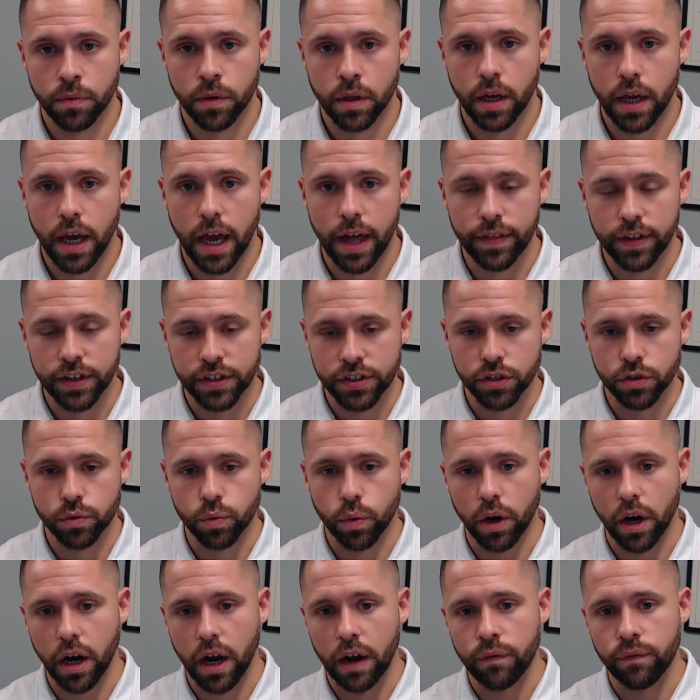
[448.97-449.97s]
And this is
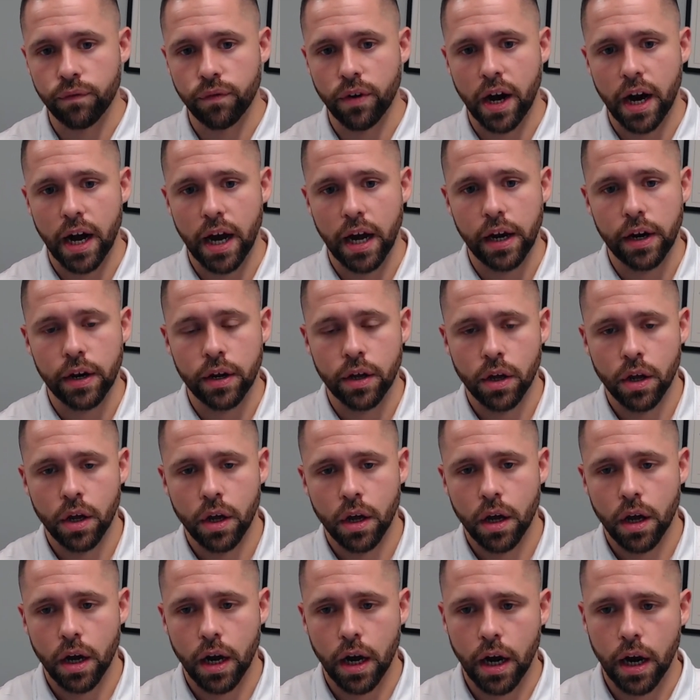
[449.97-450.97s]
where I find
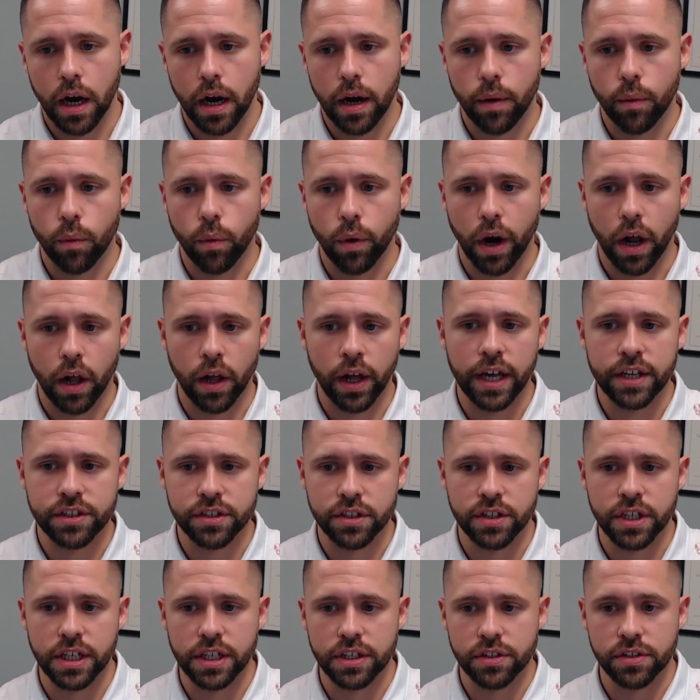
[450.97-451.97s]
what I'll
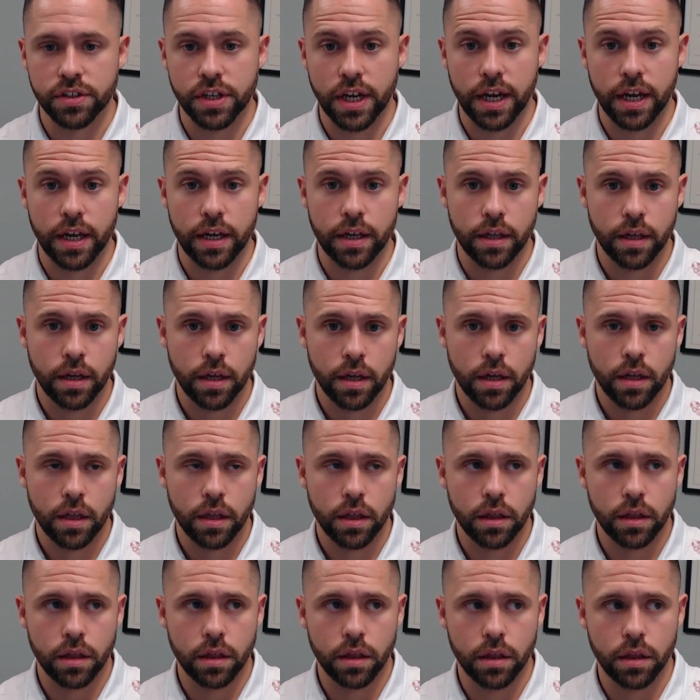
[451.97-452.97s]
hesitate to say
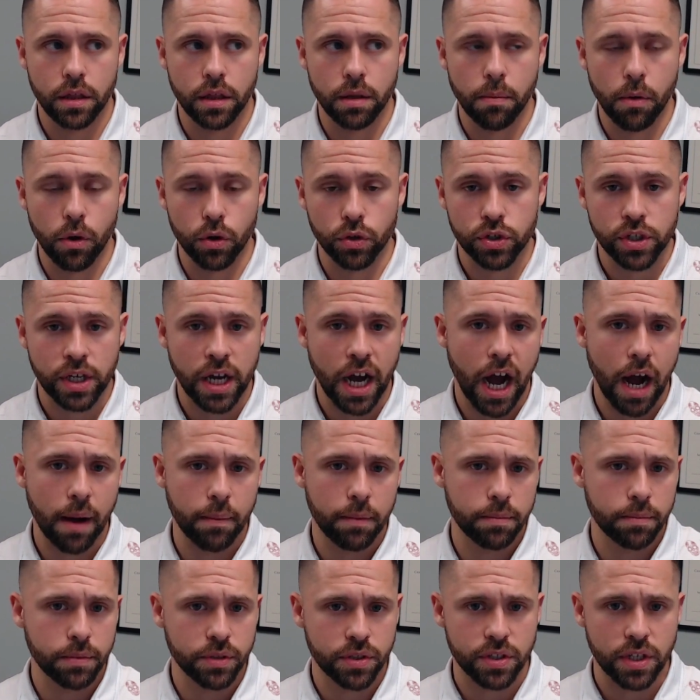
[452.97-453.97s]
the most
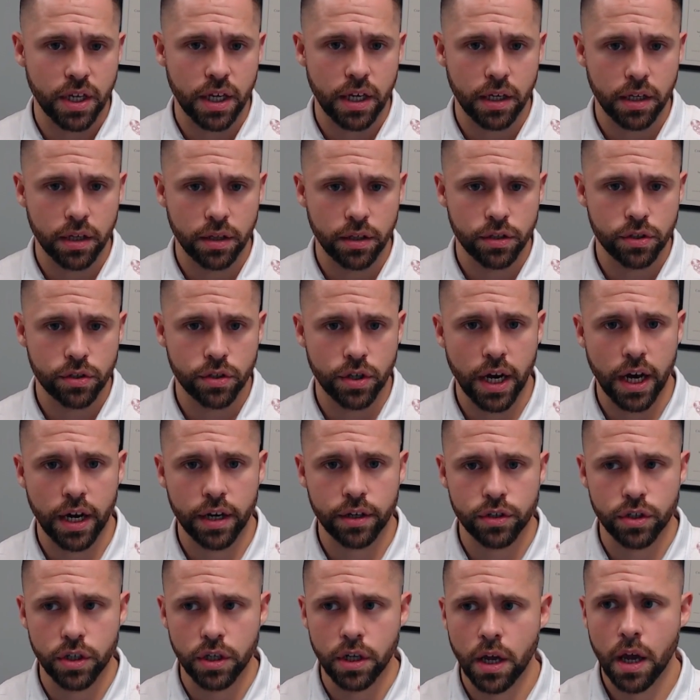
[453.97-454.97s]
common mistake in the
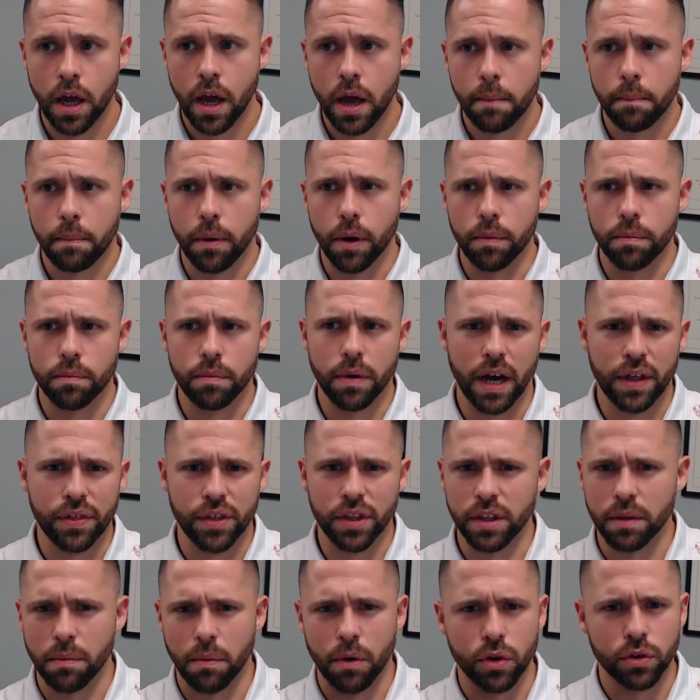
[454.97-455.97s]
strategy, but I
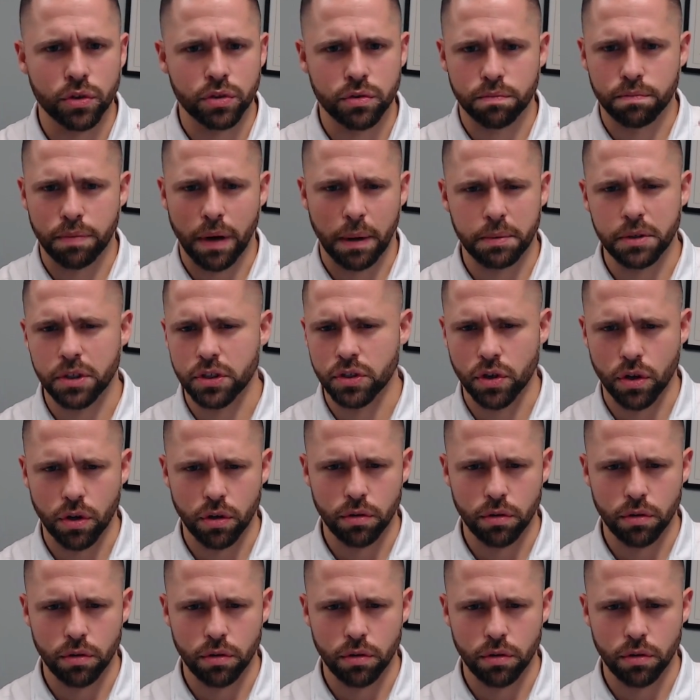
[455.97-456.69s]
think the most probably just